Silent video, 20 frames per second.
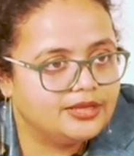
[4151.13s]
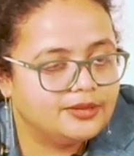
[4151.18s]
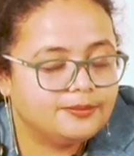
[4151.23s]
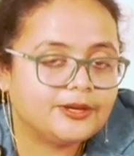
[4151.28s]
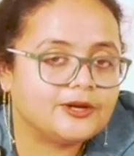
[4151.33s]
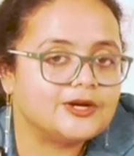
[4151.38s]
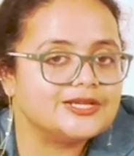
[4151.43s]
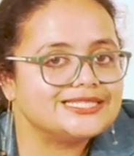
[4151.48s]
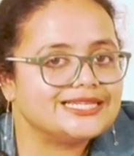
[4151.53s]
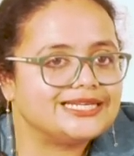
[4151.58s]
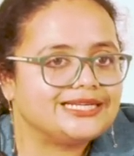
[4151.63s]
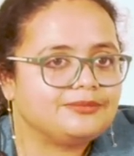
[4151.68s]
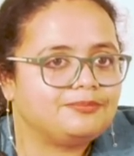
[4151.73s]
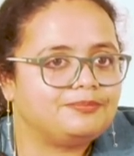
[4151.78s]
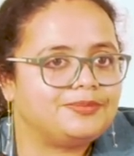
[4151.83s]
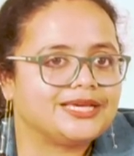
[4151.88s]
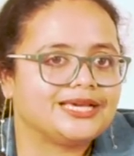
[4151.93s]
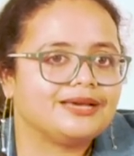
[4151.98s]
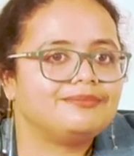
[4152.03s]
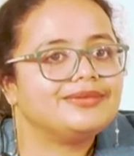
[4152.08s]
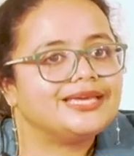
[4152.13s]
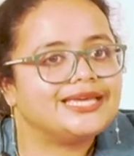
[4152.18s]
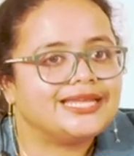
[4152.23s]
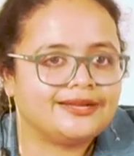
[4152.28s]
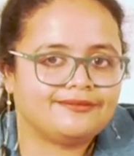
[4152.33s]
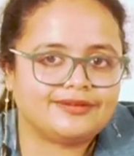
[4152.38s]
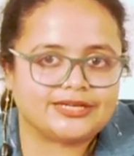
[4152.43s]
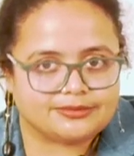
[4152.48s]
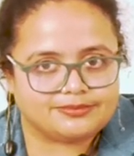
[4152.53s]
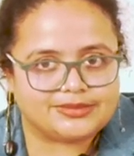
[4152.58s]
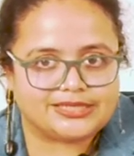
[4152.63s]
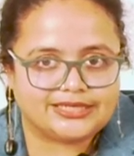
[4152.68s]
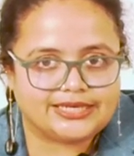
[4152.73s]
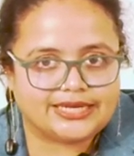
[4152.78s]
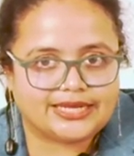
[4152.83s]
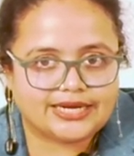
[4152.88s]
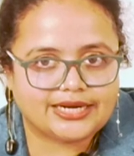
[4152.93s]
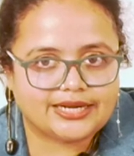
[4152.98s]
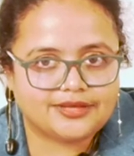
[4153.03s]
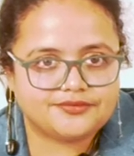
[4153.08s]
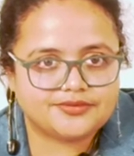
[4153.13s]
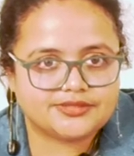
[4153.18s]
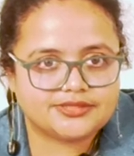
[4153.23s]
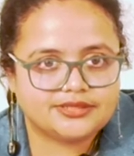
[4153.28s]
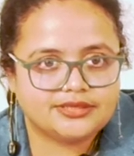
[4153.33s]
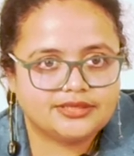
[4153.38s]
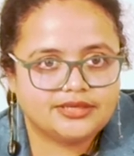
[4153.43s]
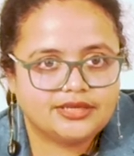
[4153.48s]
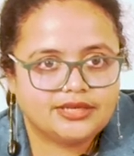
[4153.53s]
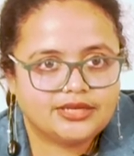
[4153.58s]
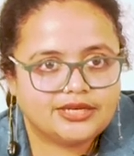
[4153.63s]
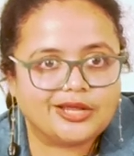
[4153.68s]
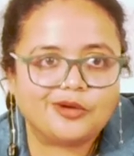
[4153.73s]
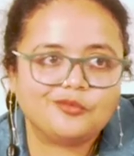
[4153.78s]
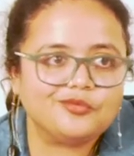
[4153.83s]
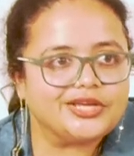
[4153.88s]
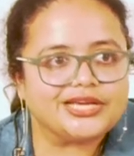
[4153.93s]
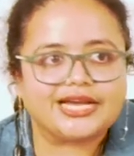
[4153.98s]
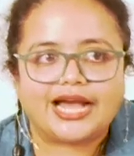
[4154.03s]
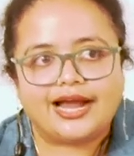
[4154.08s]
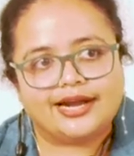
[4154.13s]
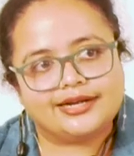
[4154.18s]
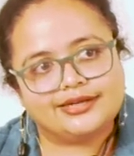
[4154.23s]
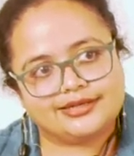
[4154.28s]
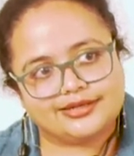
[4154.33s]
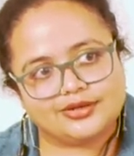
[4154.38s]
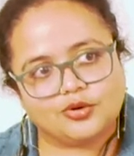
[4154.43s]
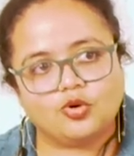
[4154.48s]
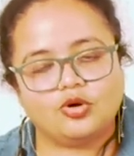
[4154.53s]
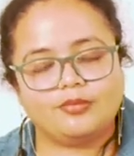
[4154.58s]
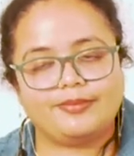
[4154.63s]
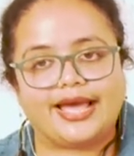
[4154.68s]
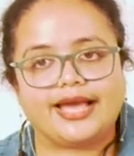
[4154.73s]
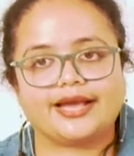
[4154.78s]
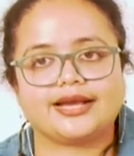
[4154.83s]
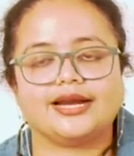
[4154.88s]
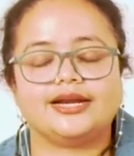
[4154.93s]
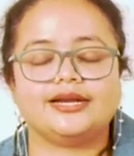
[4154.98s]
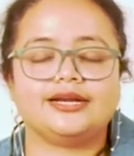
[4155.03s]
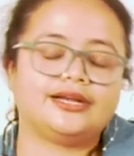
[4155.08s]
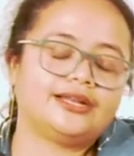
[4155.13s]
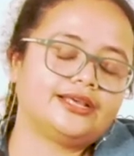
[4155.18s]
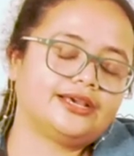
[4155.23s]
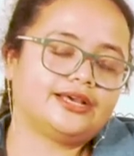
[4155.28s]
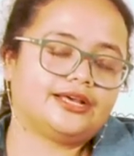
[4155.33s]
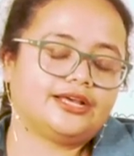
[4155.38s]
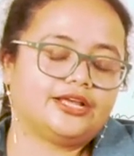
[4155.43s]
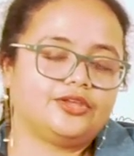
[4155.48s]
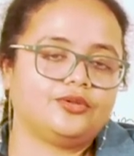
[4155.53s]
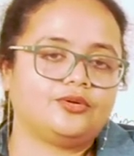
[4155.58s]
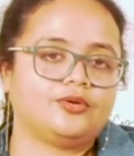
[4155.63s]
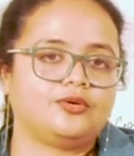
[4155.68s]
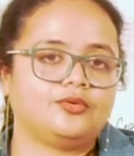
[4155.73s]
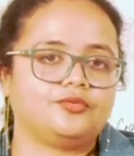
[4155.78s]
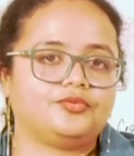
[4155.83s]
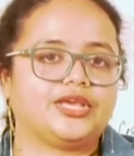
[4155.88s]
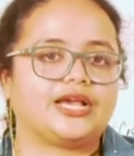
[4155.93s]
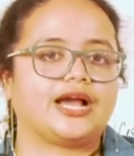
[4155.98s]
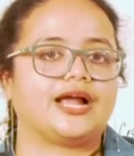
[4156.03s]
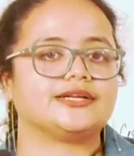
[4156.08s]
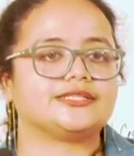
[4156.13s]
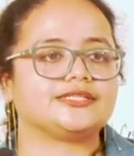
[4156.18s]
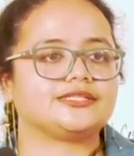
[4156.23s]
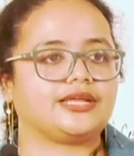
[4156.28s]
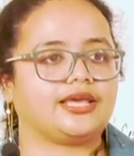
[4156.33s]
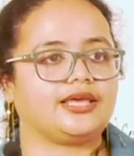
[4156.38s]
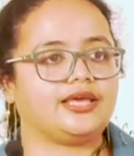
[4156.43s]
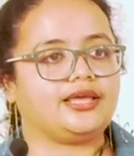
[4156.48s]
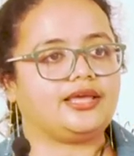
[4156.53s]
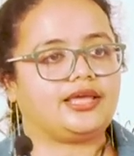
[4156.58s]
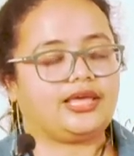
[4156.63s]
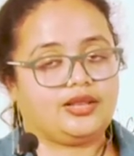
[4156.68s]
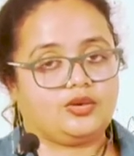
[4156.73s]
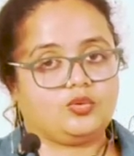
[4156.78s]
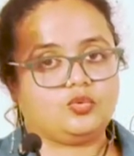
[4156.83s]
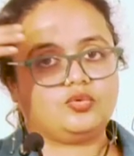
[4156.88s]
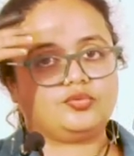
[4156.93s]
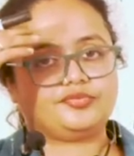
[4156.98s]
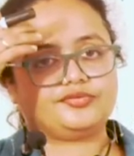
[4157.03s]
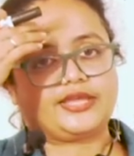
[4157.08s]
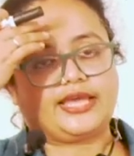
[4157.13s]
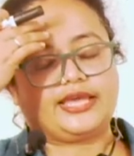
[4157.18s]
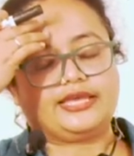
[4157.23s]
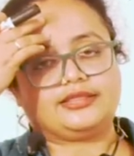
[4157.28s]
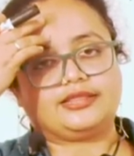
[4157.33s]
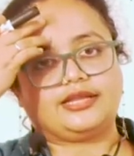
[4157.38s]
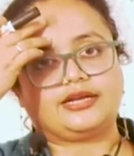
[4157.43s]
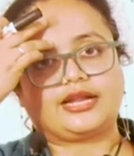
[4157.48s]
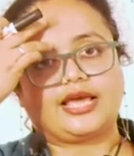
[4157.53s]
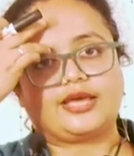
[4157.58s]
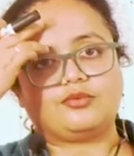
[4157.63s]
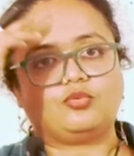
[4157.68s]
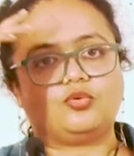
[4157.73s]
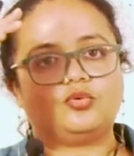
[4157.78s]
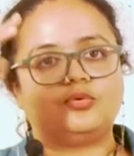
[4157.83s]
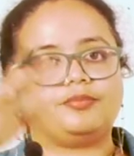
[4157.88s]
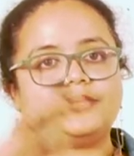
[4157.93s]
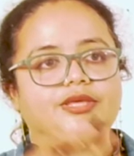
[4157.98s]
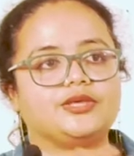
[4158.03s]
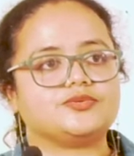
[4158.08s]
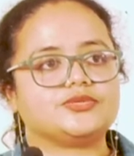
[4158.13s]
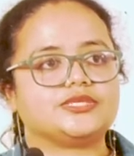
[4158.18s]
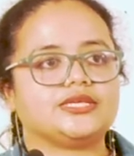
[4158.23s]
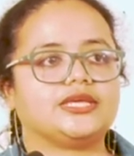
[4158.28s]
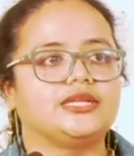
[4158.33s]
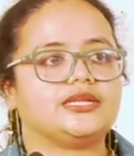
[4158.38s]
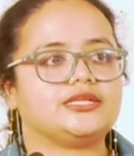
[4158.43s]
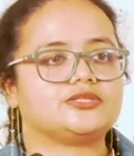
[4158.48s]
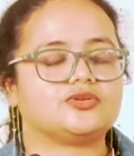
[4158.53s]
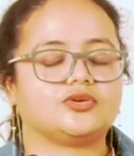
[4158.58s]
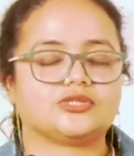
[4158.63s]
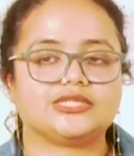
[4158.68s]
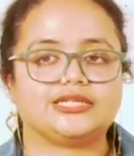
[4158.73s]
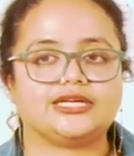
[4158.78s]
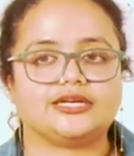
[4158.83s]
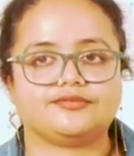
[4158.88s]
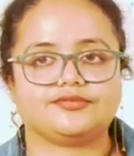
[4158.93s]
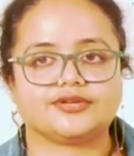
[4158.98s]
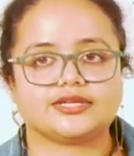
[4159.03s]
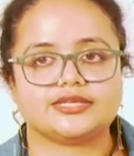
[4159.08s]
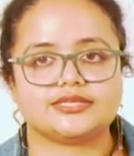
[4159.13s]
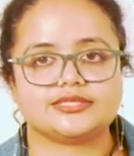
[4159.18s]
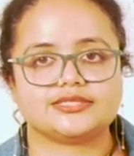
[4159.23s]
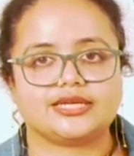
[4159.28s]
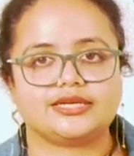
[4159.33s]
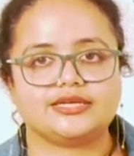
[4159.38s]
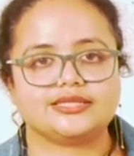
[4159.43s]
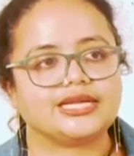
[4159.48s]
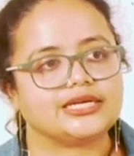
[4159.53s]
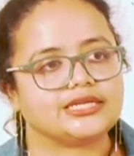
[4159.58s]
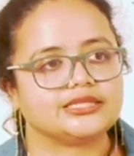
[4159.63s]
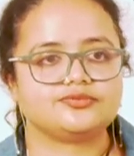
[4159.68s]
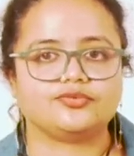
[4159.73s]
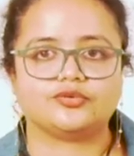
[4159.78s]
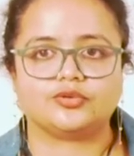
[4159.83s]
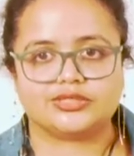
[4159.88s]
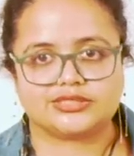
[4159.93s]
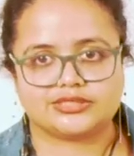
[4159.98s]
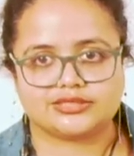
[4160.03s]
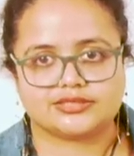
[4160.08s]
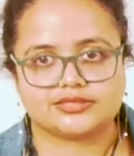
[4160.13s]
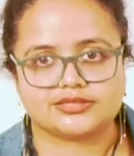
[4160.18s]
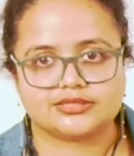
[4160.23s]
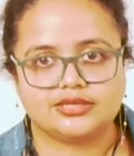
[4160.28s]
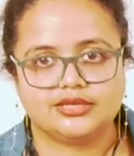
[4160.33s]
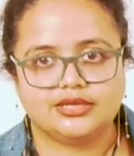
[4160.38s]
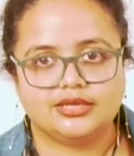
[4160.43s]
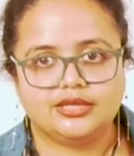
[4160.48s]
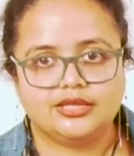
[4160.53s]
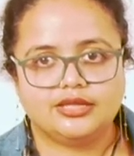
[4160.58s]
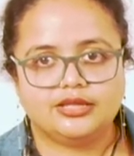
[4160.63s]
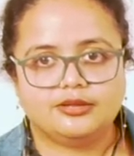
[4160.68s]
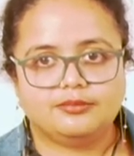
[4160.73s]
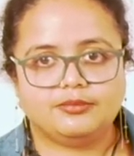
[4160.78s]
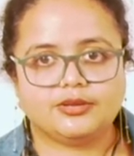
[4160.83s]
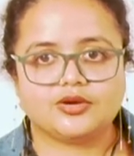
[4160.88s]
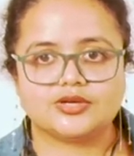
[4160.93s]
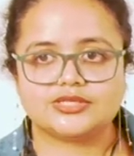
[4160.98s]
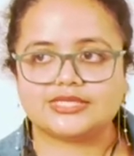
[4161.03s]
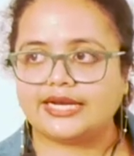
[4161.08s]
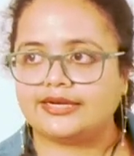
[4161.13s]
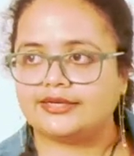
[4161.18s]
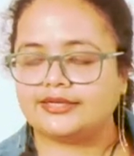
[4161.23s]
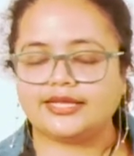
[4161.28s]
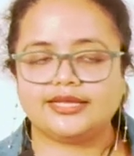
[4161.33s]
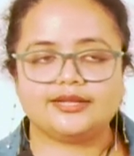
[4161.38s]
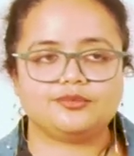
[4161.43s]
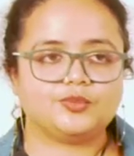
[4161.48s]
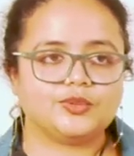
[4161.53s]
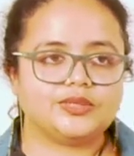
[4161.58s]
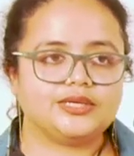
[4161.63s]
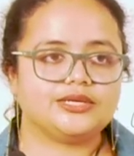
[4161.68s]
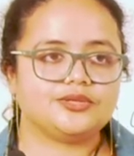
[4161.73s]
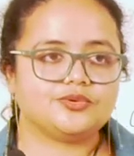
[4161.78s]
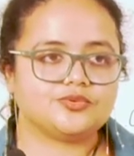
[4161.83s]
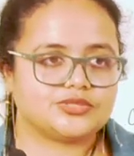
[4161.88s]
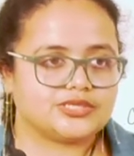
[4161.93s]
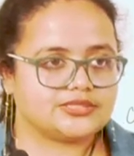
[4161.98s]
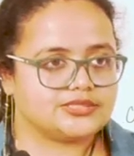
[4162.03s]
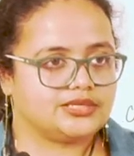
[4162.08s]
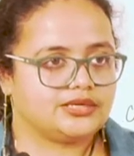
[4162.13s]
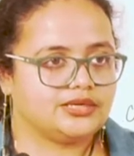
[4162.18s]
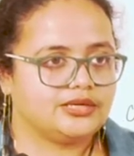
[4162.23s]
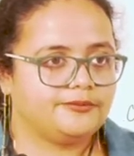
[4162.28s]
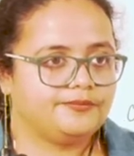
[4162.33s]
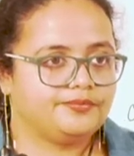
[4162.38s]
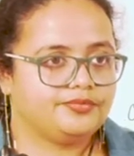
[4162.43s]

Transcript: Because it became inevitable in our lives. Now we can't go back and, you know, we can't stay aloof saying that I won't be using any social networking site. That is foolishness. Because entire world uses it.